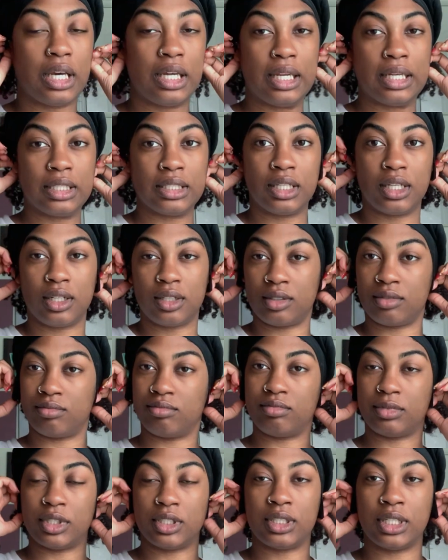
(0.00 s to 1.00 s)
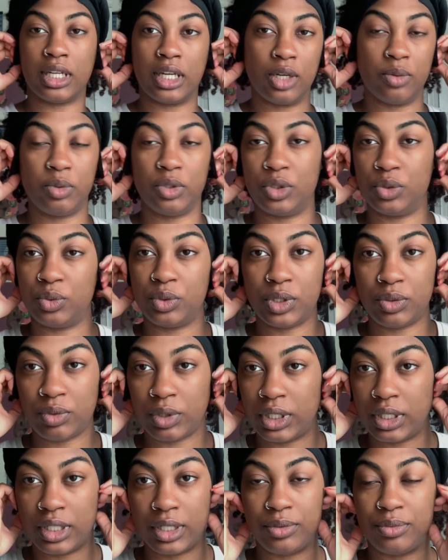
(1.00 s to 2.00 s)
And that's not, that's not how we're doing it
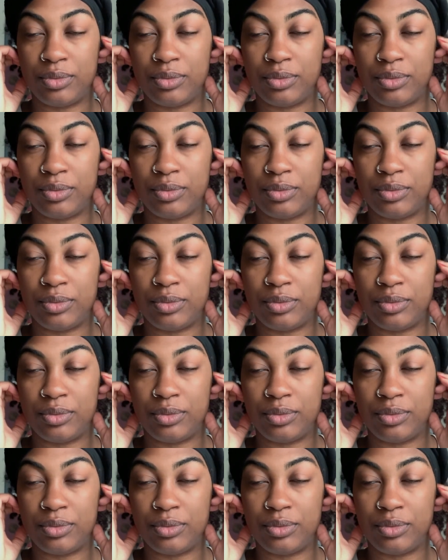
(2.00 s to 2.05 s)
right now,